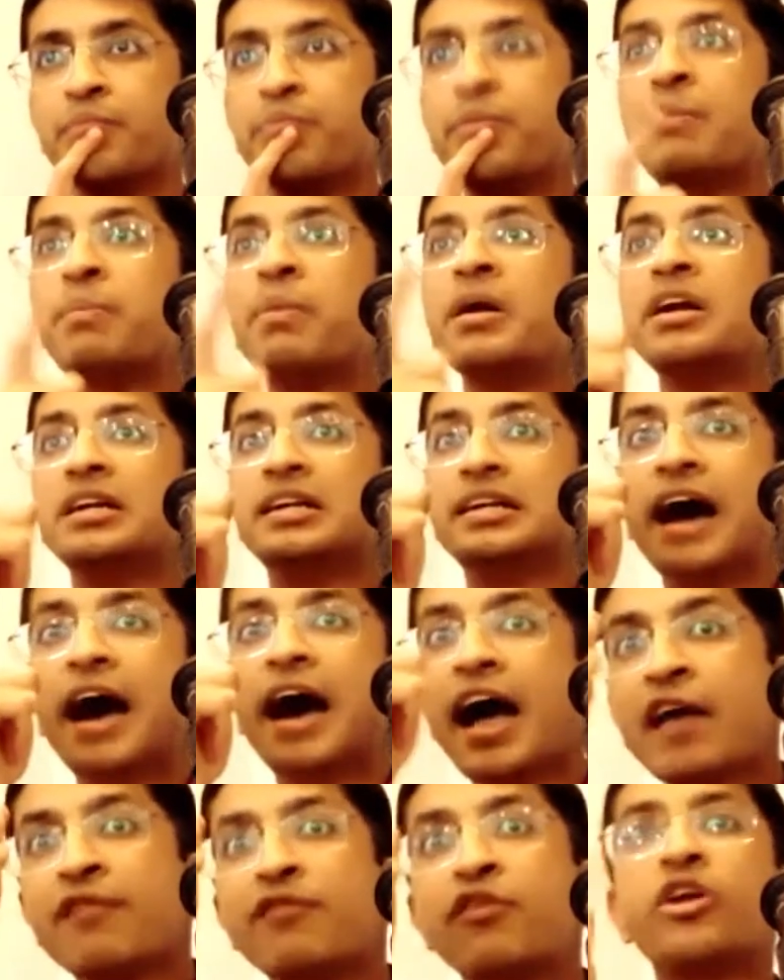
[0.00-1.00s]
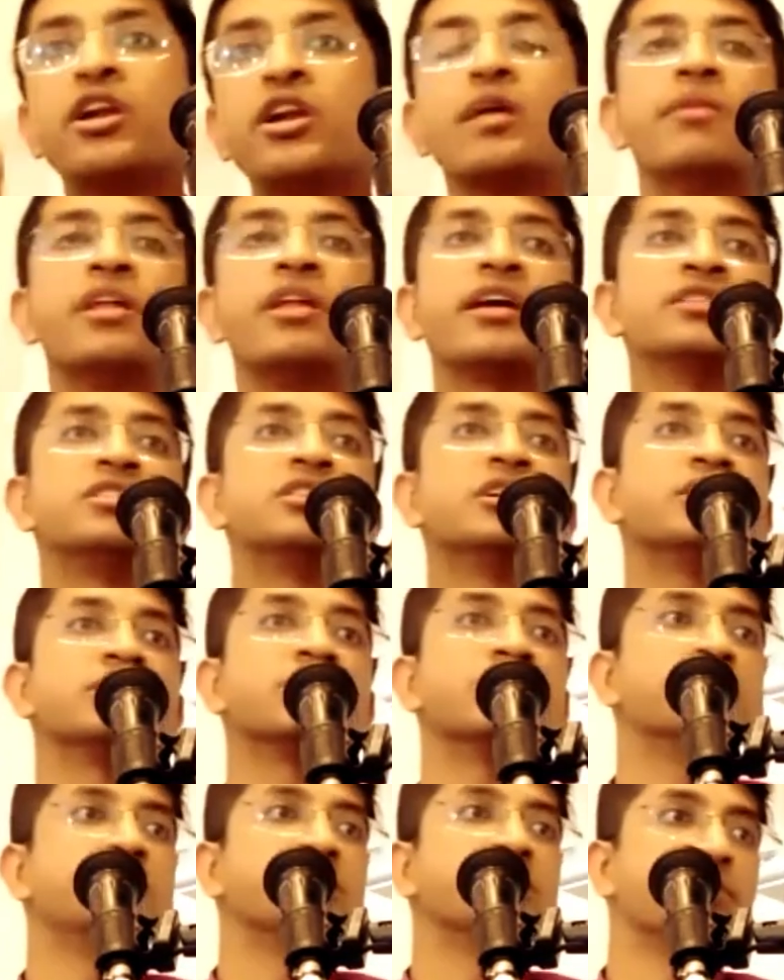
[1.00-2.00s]
People die for an American
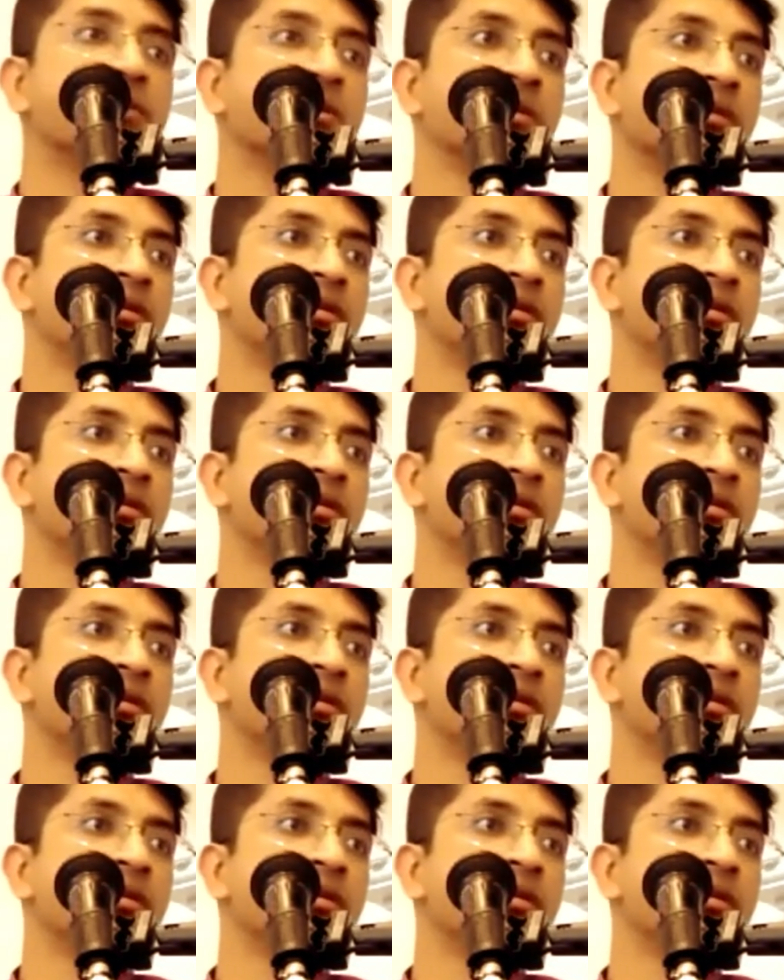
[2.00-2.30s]
citizenship.